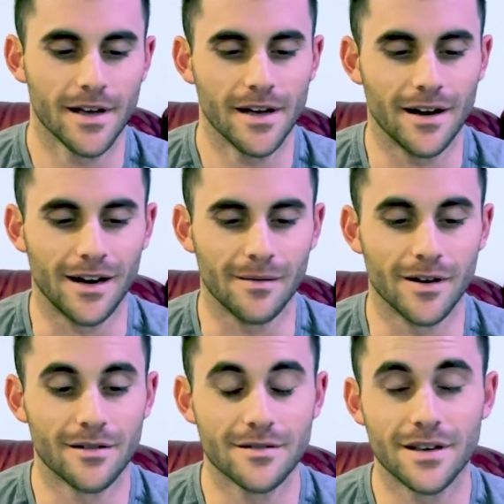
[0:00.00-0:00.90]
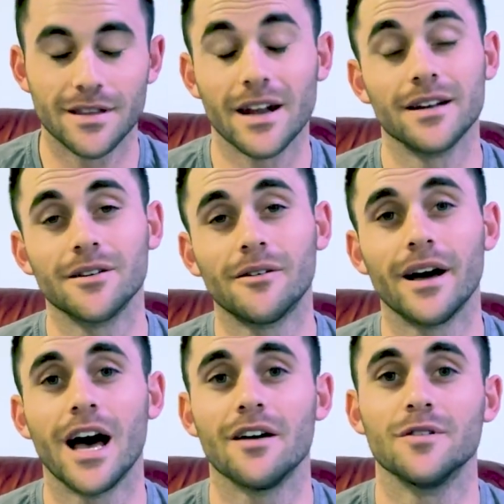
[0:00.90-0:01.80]
Another thing that I don't
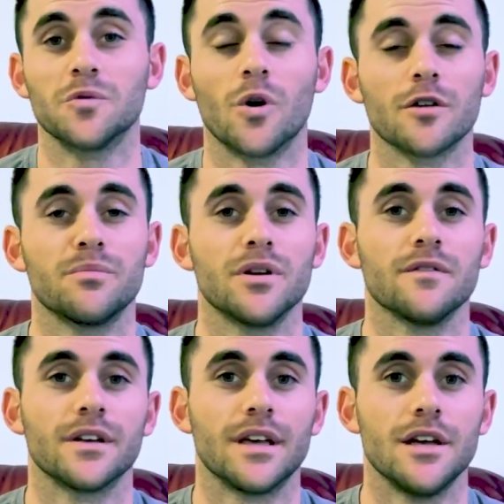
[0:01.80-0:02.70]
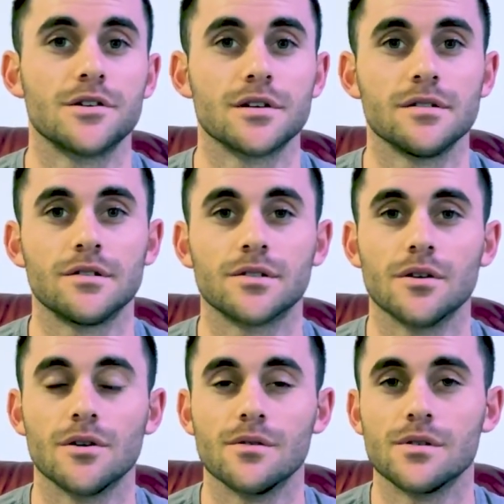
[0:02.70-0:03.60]
have is water purification.
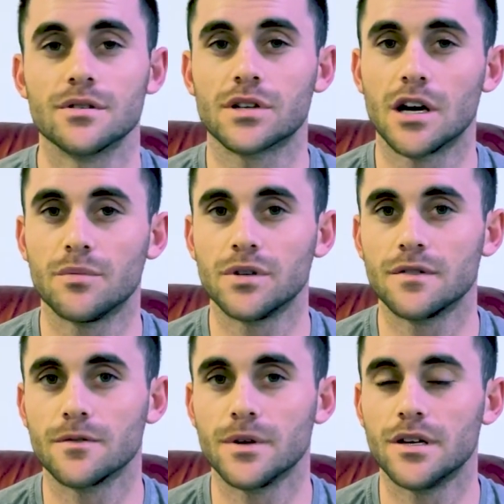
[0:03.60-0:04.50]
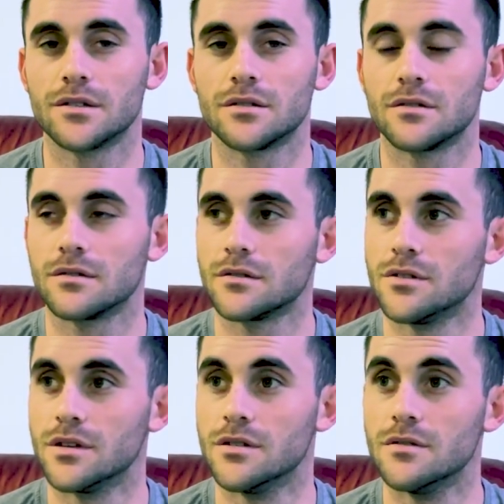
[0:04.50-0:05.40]
So there's a couple different ways you
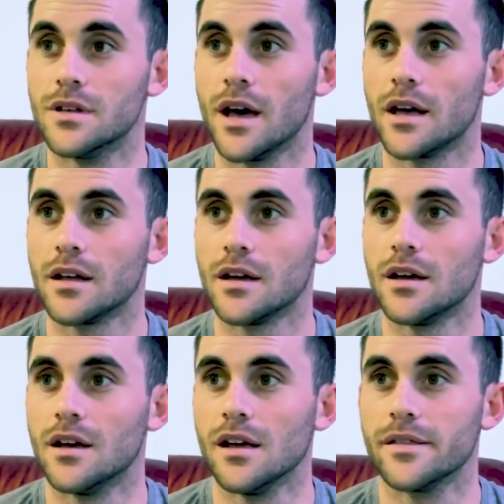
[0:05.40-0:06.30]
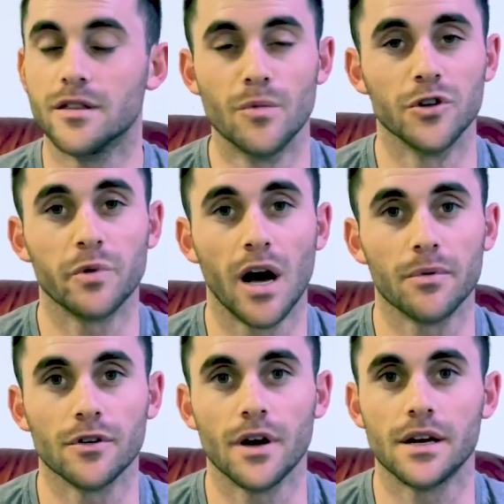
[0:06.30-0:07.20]
can do that. I think the most
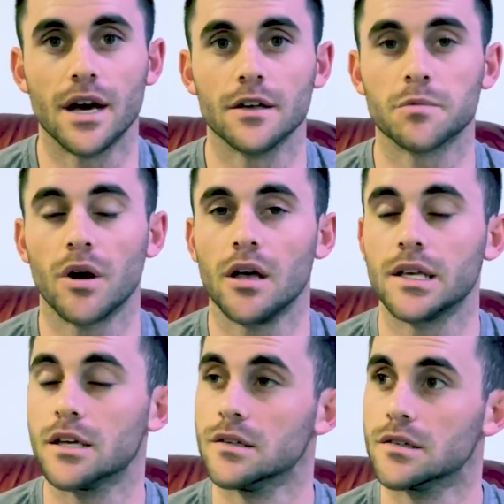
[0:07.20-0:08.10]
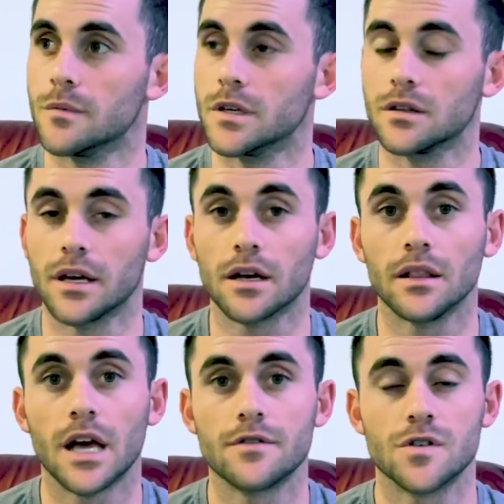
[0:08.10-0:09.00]
popular right now is probably getting something like a
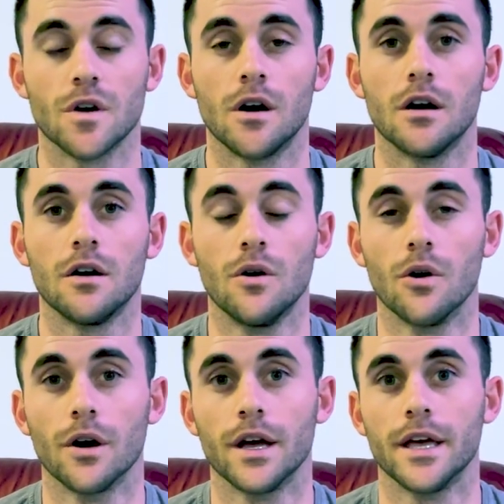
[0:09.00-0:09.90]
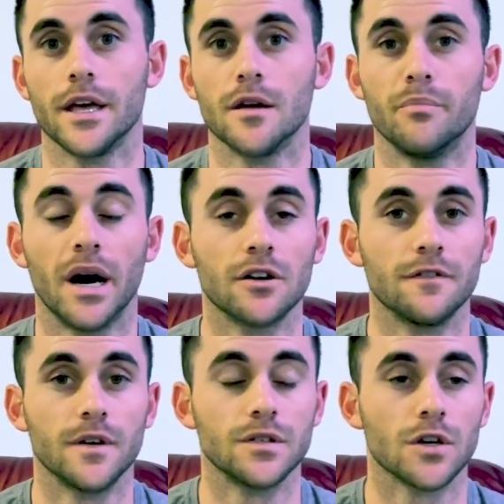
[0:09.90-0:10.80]
Life Straw or a bottle
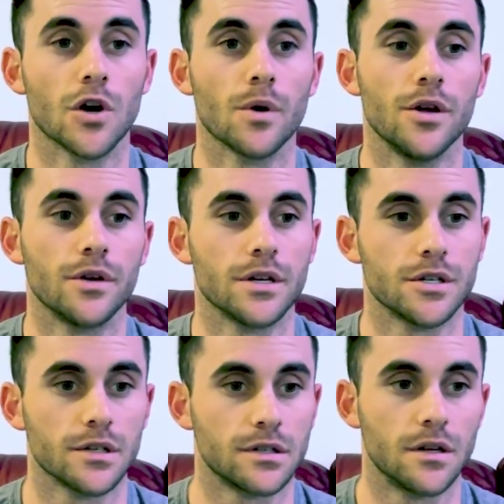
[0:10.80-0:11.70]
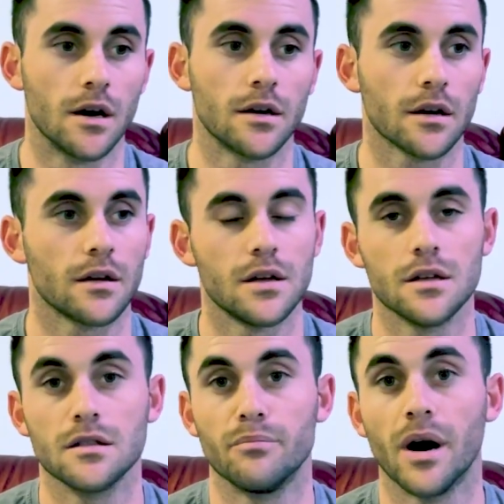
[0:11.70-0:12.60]
filter where you can just dunk
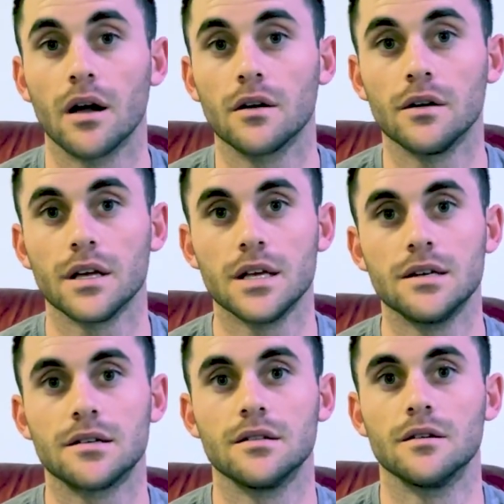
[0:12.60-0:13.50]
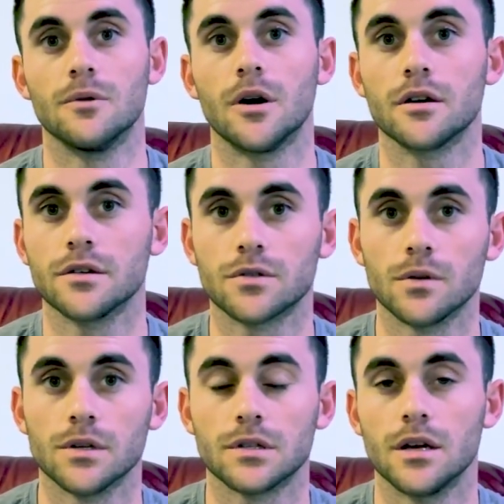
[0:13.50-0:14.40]
the bottle into the water
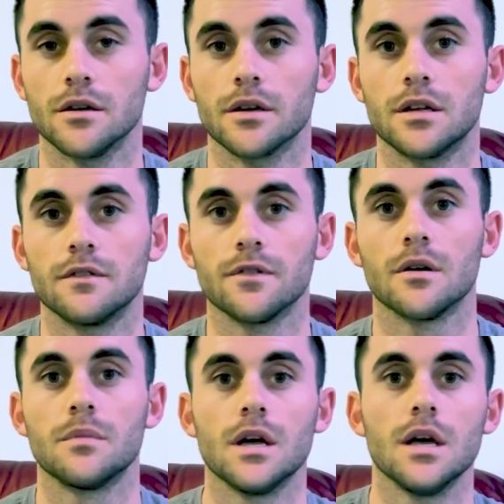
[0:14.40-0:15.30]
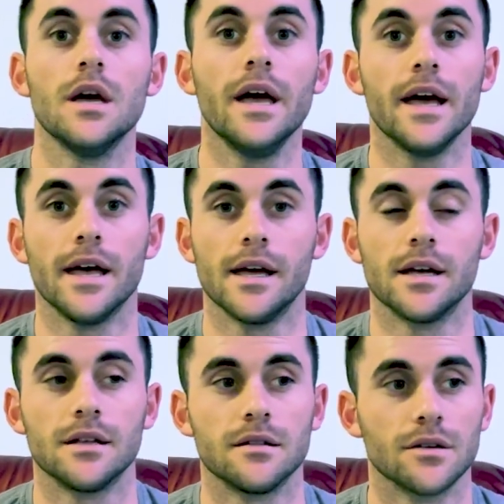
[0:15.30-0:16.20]
source that you're getting from,
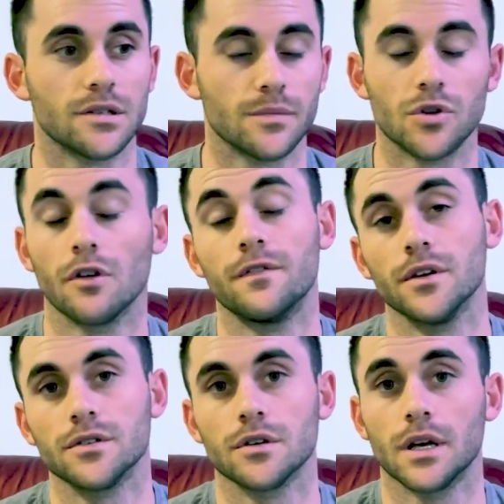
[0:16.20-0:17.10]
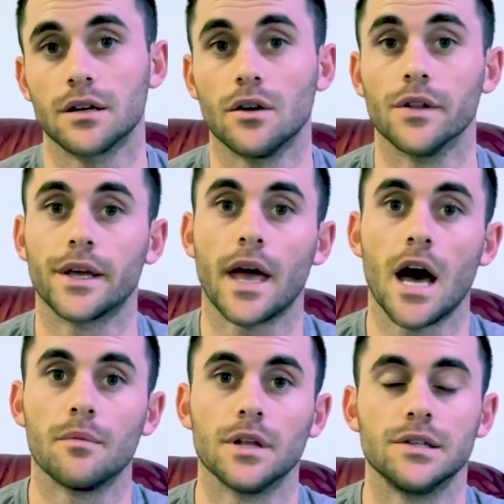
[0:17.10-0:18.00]
and there's some sort of filter like on the
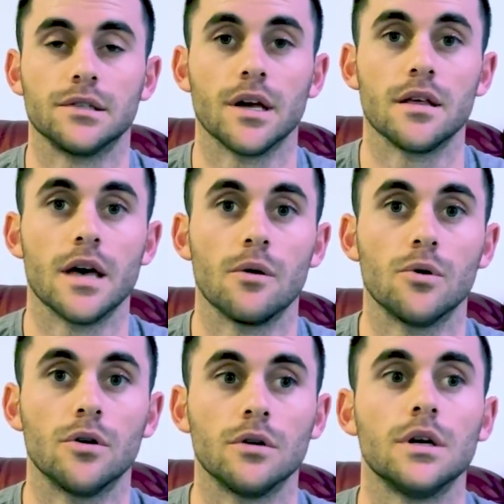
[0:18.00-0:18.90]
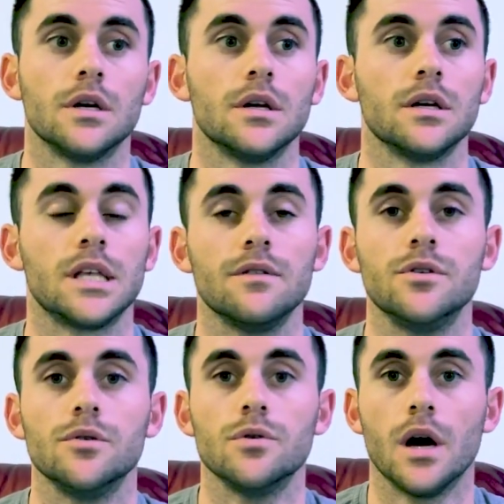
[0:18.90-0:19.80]
cap, let's say, that will give
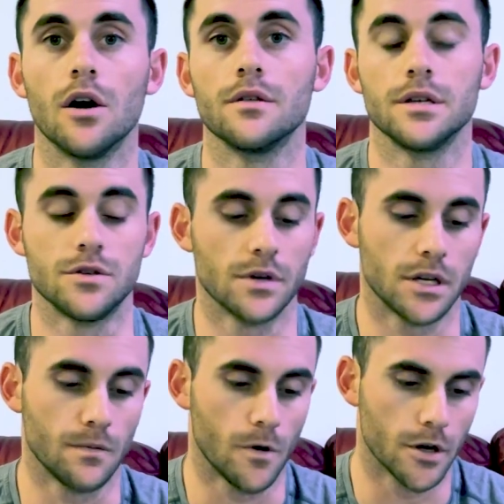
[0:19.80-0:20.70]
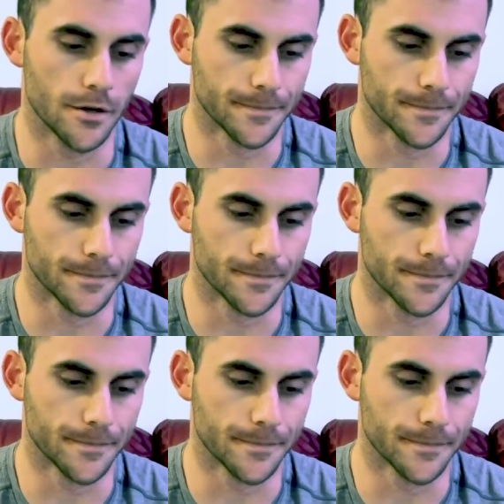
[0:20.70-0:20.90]
you healthy drinking water.